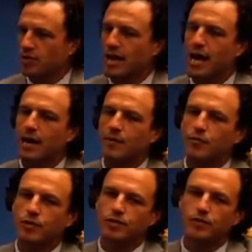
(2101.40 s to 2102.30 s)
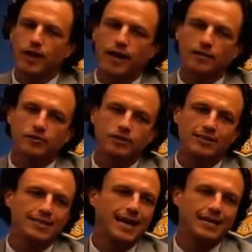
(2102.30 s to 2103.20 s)
common risk factor is
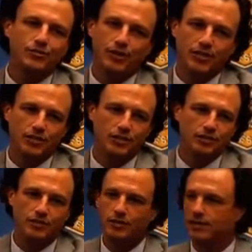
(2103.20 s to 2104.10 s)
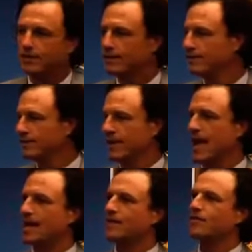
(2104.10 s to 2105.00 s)
dehydration
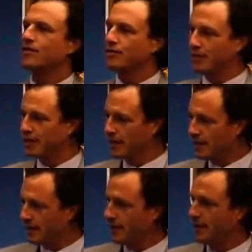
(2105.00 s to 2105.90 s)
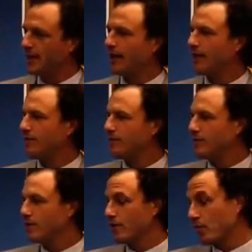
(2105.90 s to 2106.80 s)
to any degree.
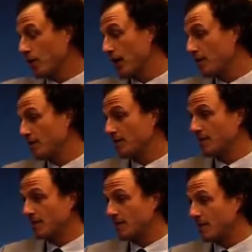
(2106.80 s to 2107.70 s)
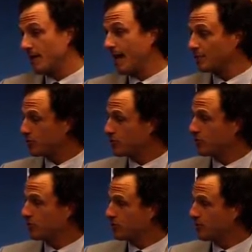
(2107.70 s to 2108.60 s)
They're more commonly seen in bariatric
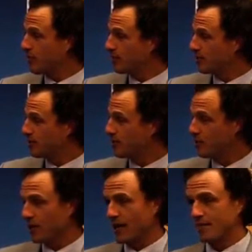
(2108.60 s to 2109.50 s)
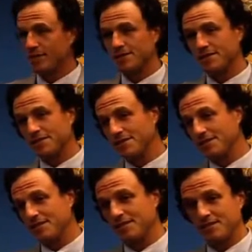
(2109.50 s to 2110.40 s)
surgery patients. They're more commonly seen
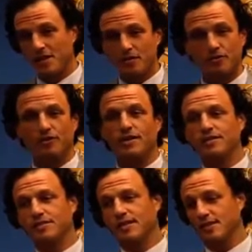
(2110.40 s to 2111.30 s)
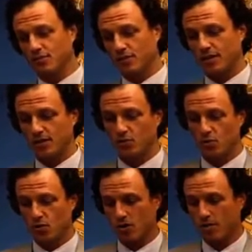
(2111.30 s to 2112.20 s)
in the southern United States where it gets
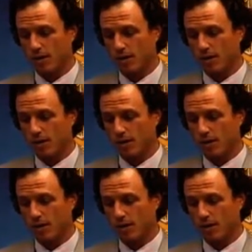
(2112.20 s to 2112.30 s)
warm.